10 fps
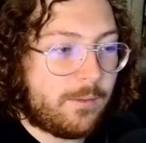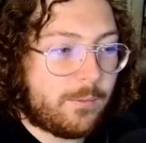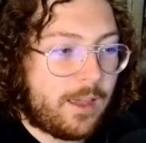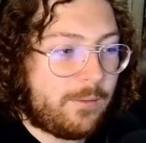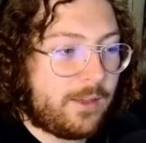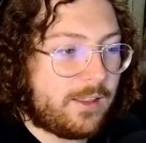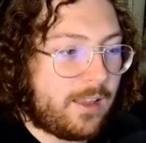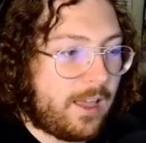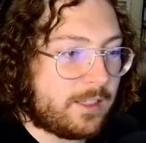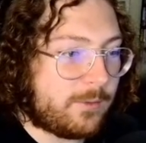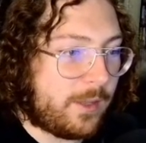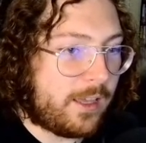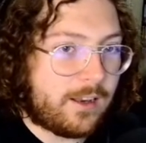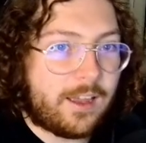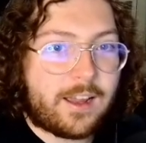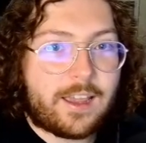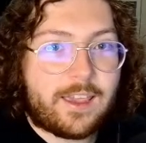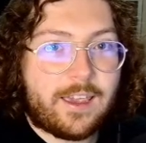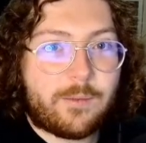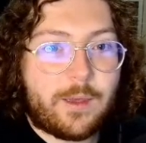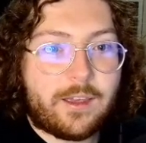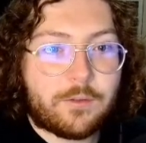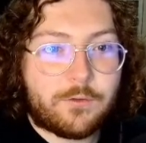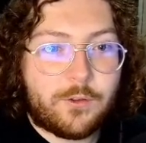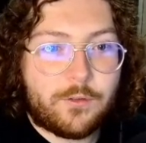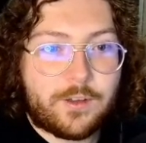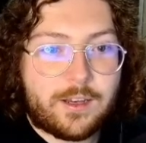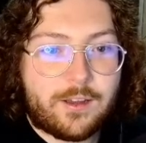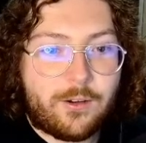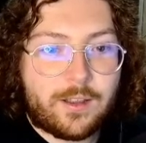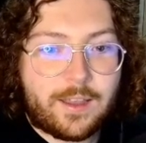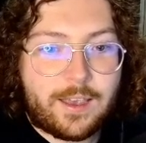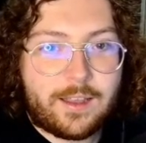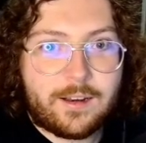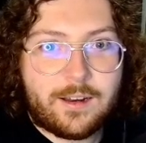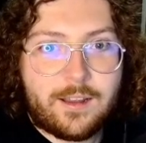Maybe less, man. Like, I can't make a full video on that.